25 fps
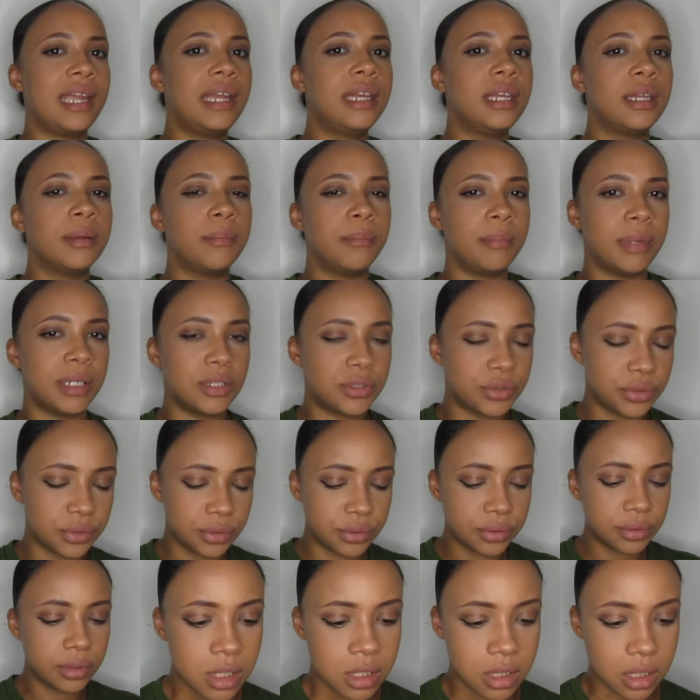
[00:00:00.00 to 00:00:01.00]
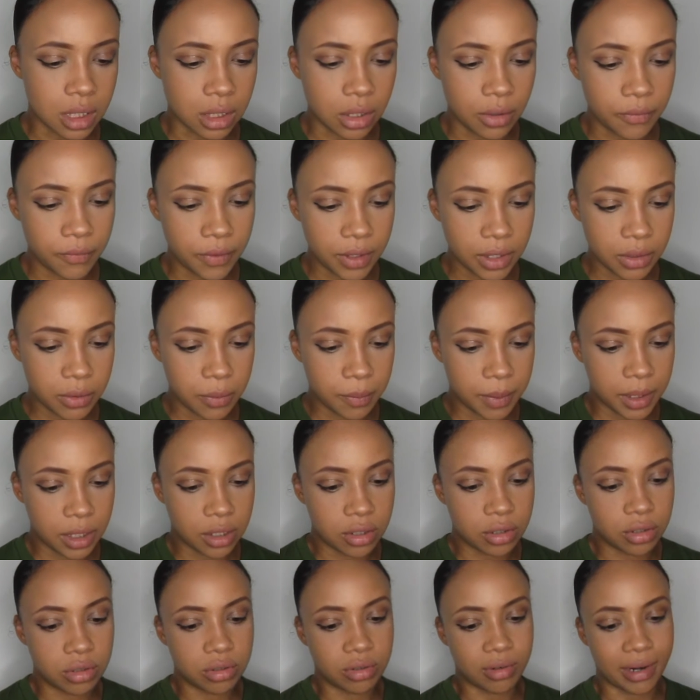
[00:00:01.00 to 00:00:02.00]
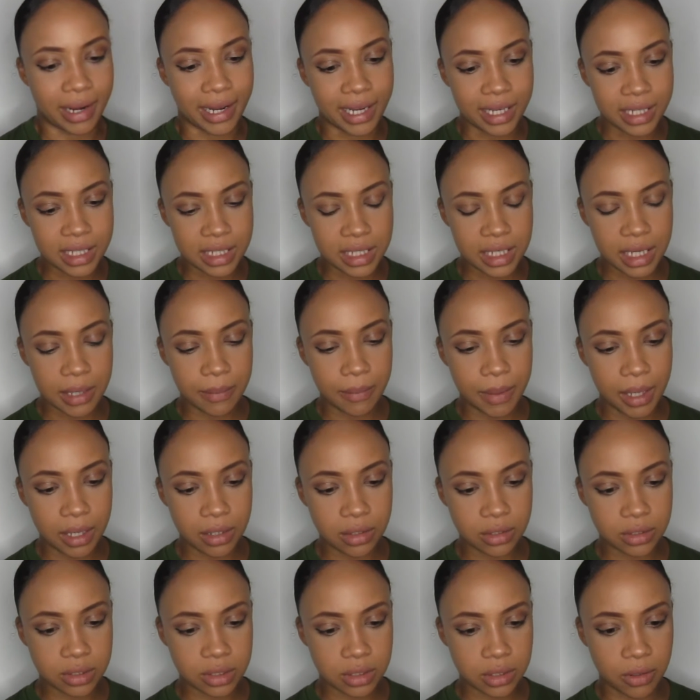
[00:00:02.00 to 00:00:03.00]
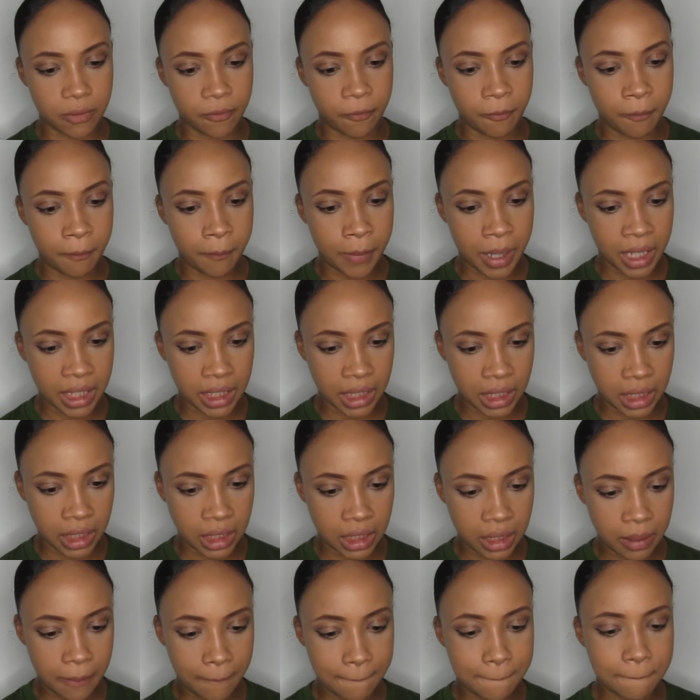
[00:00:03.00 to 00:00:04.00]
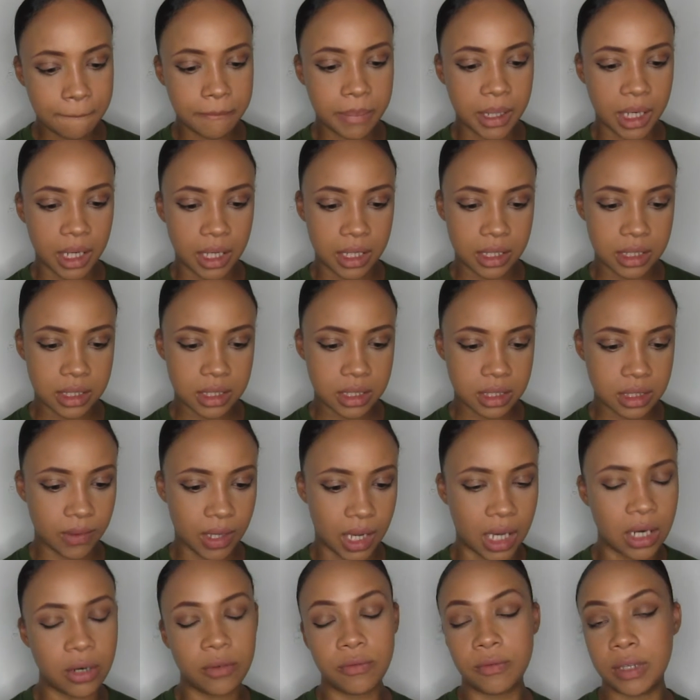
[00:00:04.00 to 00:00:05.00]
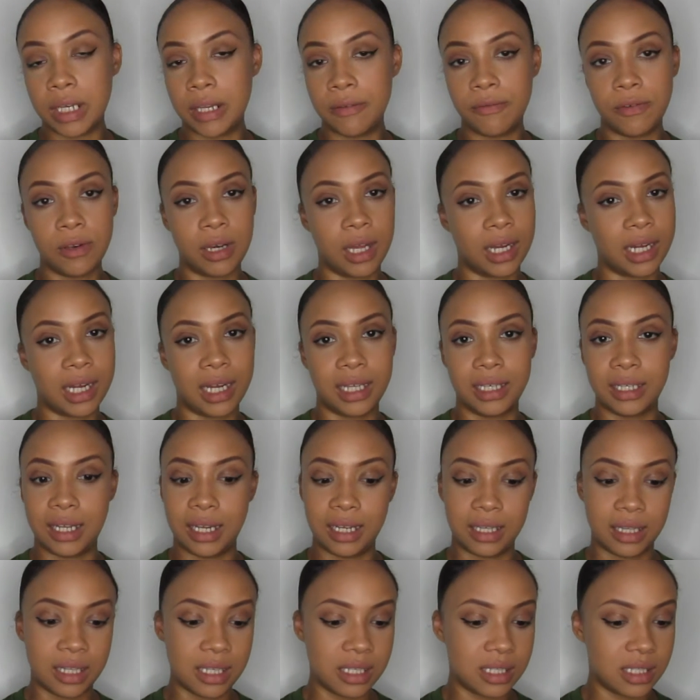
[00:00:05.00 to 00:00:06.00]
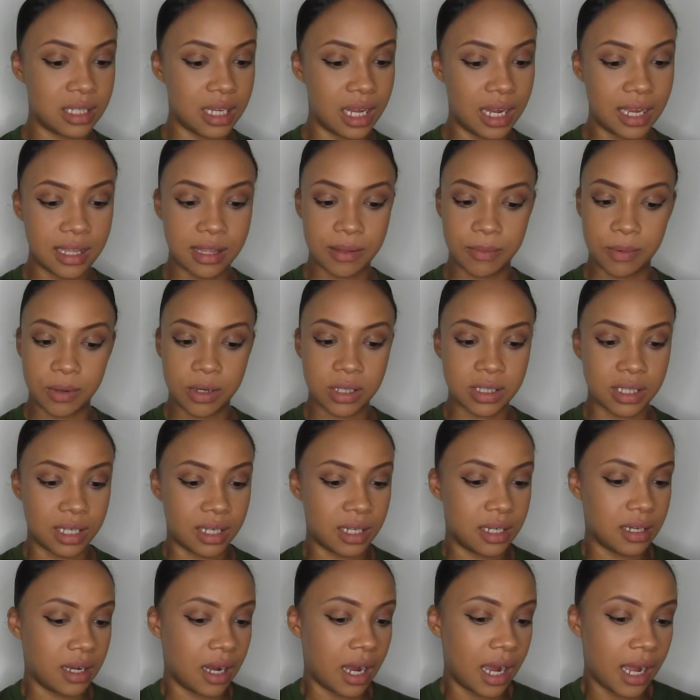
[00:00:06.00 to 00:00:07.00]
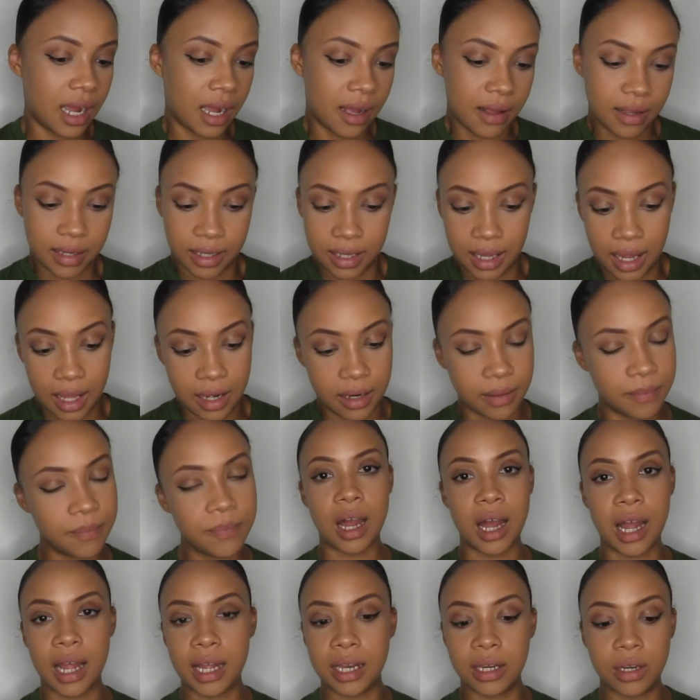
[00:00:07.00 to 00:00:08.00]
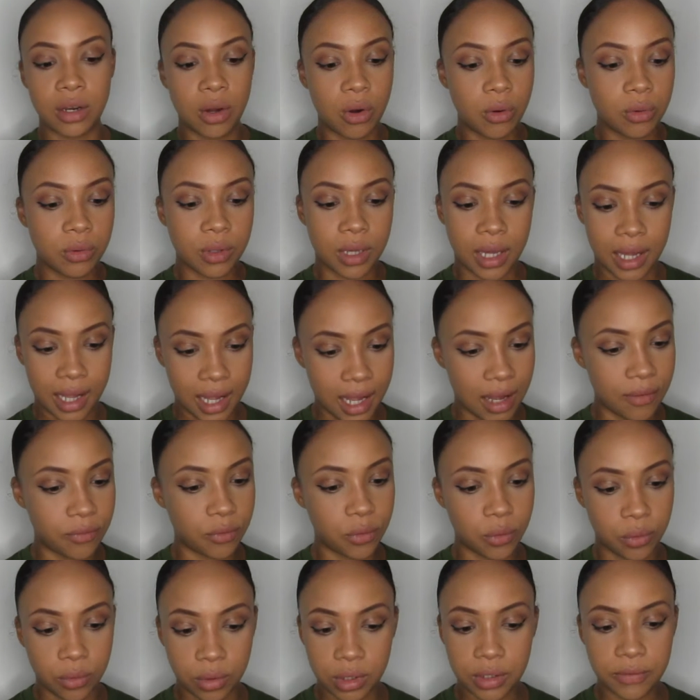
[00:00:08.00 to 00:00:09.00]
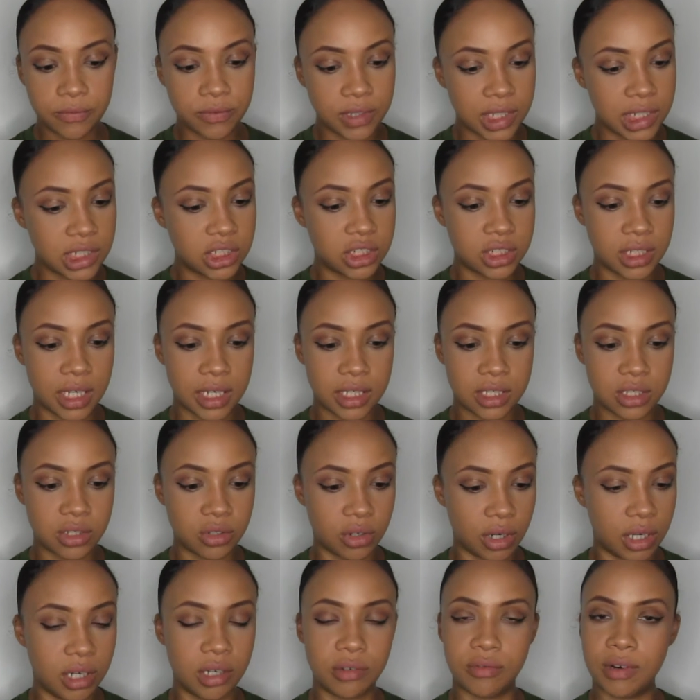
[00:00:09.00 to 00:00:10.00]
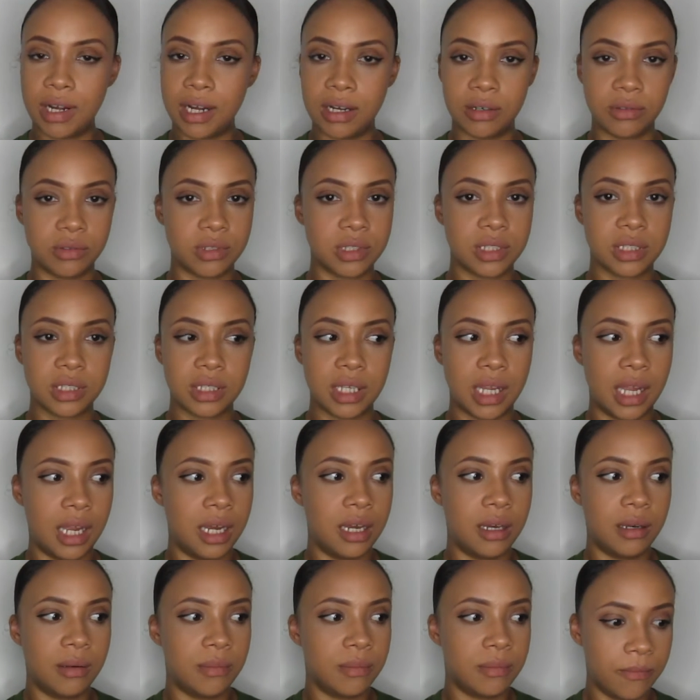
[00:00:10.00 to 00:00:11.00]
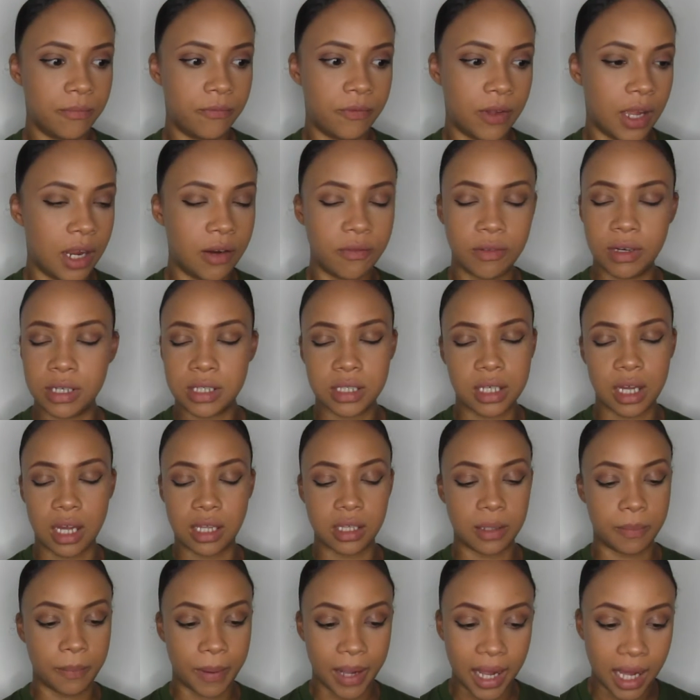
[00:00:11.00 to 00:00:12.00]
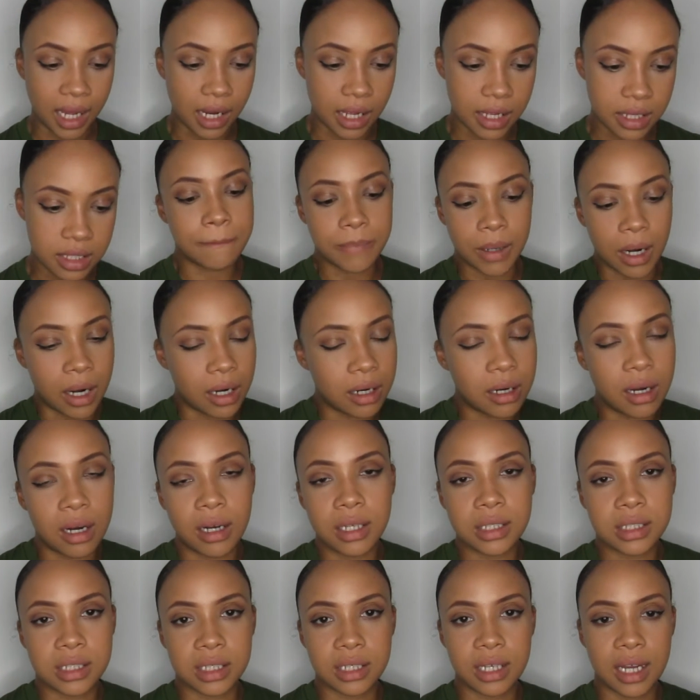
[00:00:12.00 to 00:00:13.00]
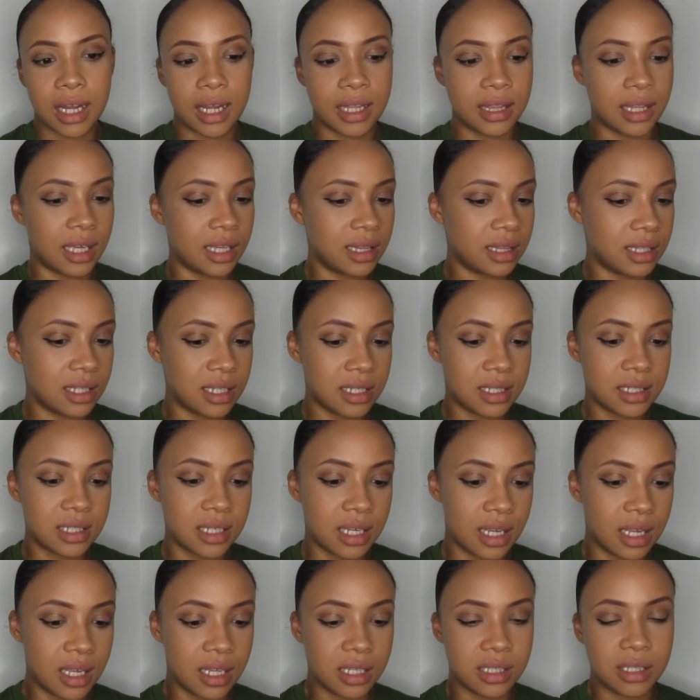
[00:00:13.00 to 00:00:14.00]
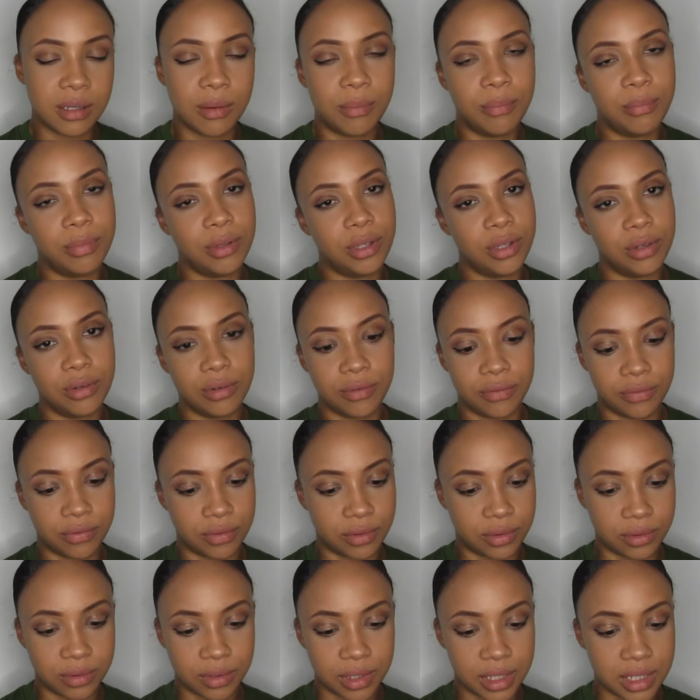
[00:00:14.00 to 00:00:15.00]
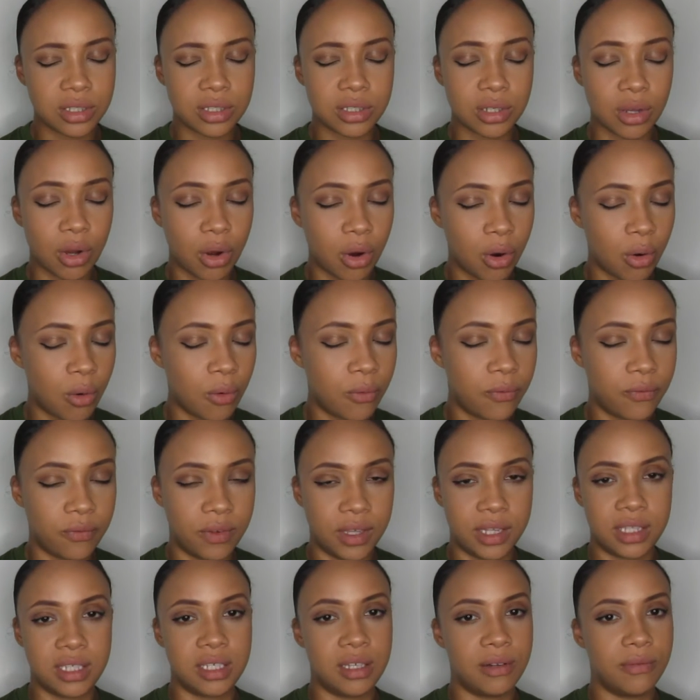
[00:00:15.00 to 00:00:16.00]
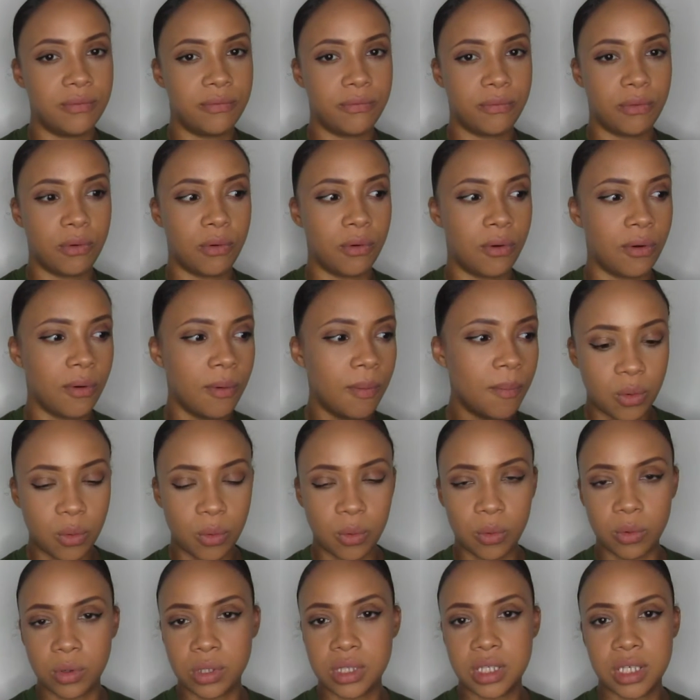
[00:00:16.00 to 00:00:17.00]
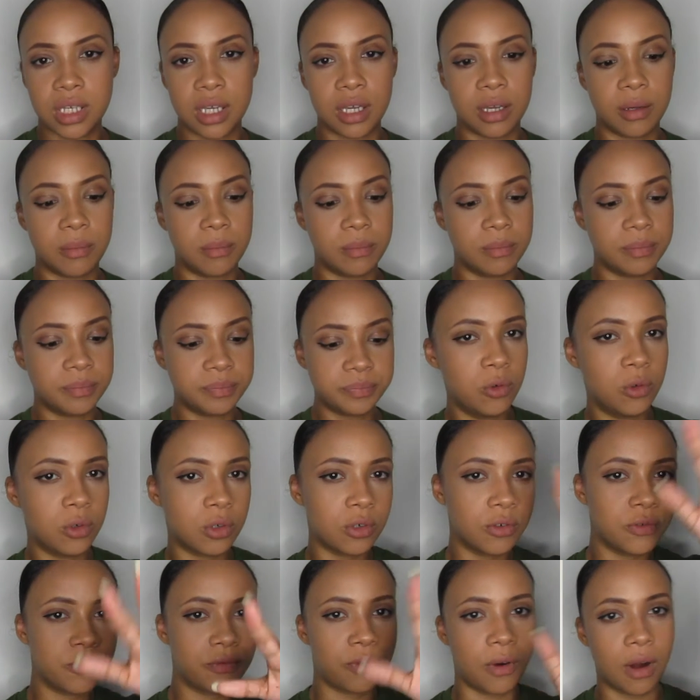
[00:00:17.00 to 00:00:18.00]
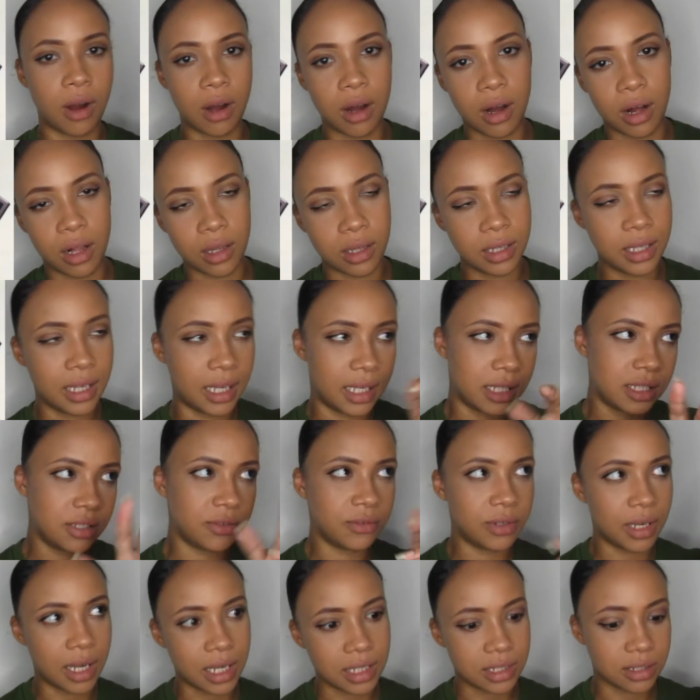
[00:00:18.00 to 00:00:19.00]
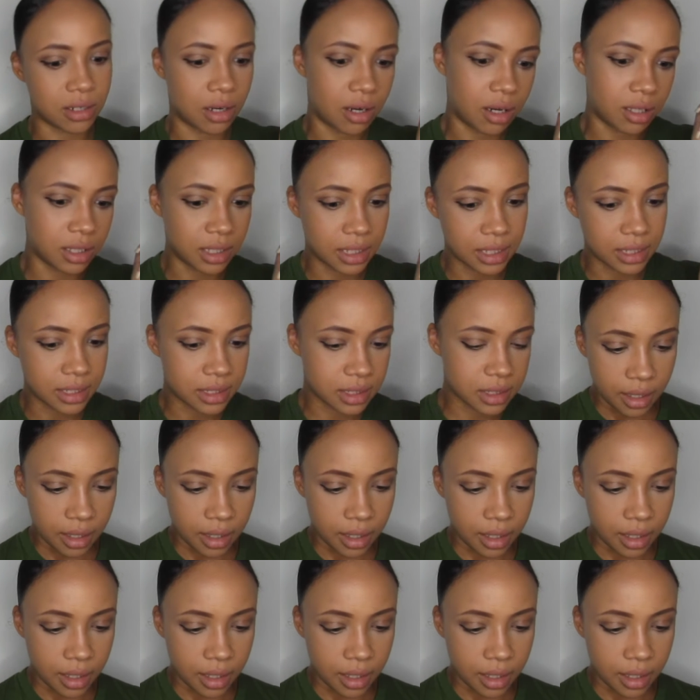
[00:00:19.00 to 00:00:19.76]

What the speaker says: in the middle. So I don't think it will be crazy amounts of money, but I don't really feel like I need this either, because I know that I have all of these shades dotted around in various other palettes, but I can't deny that this is beautiful. It's so fitting for autumn or fall, as you guys call it.